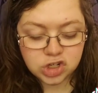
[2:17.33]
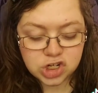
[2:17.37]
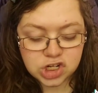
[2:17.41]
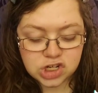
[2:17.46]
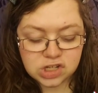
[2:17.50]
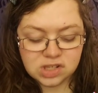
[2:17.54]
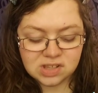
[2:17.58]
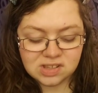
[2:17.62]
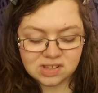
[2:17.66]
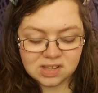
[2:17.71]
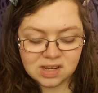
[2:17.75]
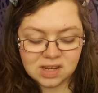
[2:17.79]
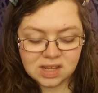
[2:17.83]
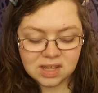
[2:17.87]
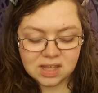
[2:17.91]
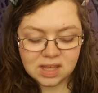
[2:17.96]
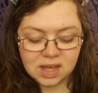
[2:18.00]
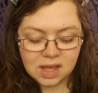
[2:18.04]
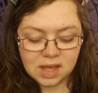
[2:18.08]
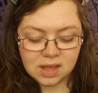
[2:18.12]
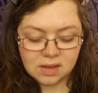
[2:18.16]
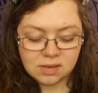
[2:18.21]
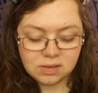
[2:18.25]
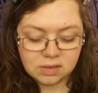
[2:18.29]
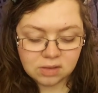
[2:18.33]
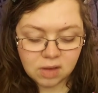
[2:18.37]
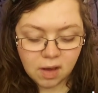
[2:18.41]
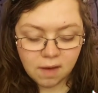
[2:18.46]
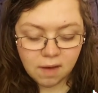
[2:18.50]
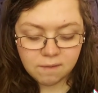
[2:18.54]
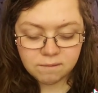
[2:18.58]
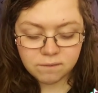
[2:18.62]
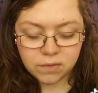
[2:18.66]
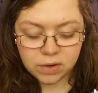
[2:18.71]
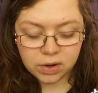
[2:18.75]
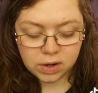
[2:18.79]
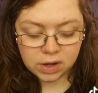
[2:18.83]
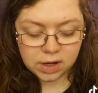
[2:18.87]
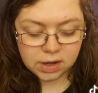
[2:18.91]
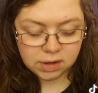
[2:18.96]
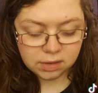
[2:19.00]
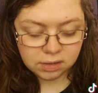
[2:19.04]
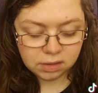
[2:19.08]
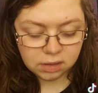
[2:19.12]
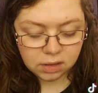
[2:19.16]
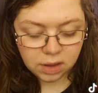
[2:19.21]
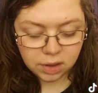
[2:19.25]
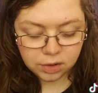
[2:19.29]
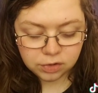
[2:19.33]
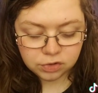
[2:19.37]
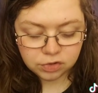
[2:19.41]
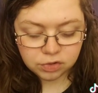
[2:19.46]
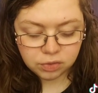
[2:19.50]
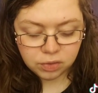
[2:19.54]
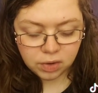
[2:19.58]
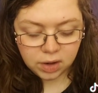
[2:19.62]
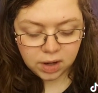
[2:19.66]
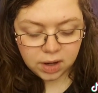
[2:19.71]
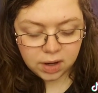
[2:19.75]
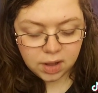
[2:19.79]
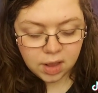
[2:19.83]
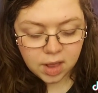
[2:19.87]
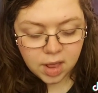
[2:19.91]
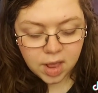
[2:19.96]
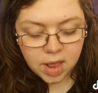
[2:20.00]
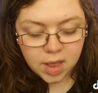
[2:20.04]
She is sitting in comfort, in luxury,